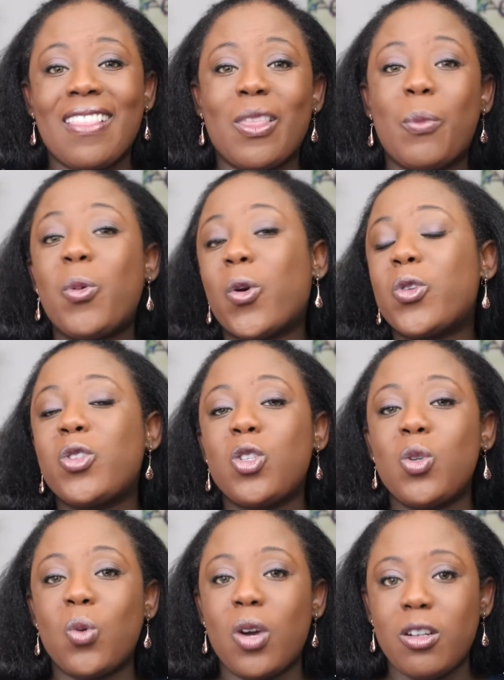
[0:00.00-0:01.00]
the
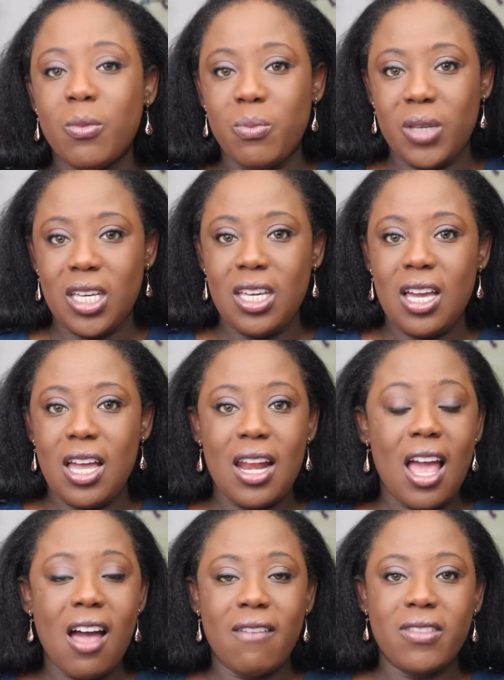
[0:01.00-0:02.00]
person you want to be
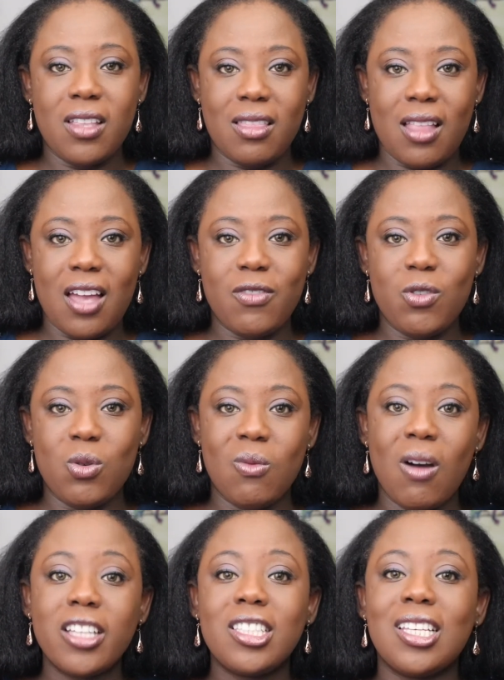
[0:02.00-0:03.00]
and have the life you
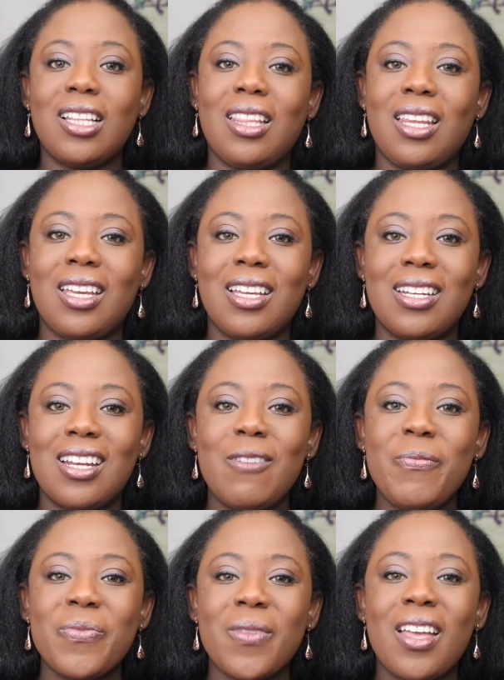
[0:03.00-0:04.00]
want to lead.
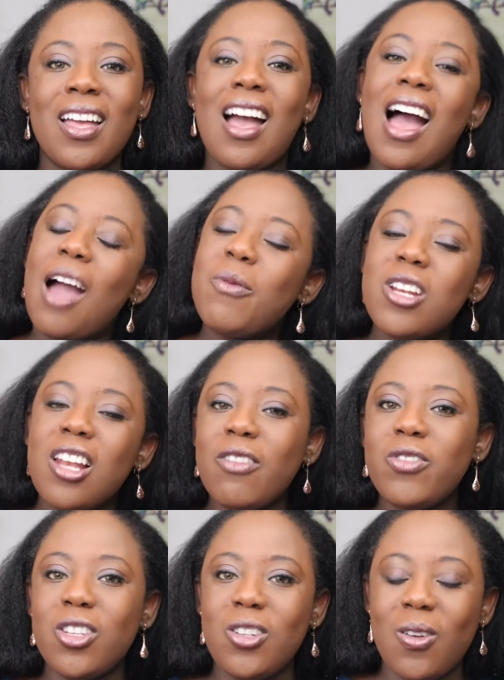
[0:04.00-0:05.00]
I would
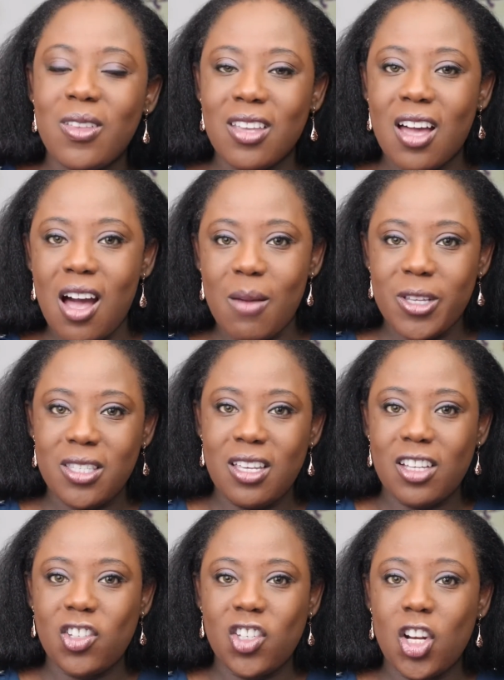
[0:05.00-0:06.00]
love to know in the comment
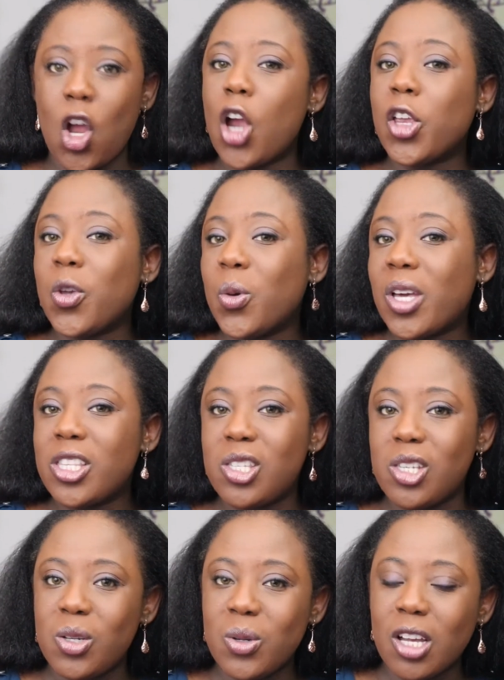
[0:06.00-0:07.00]
section, are you
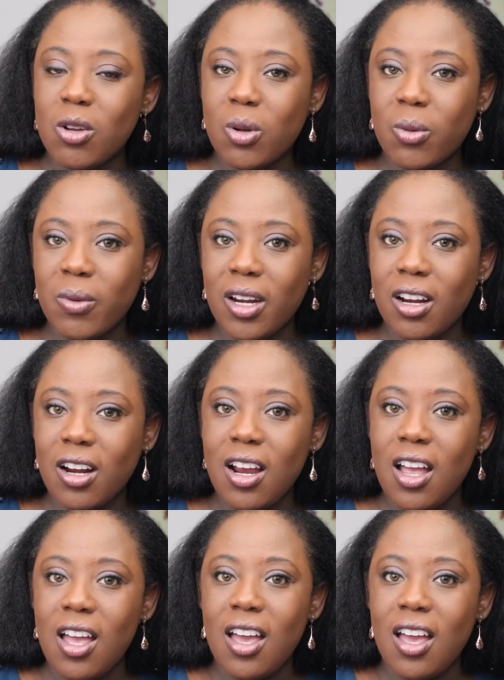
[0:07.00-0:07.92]
considering a career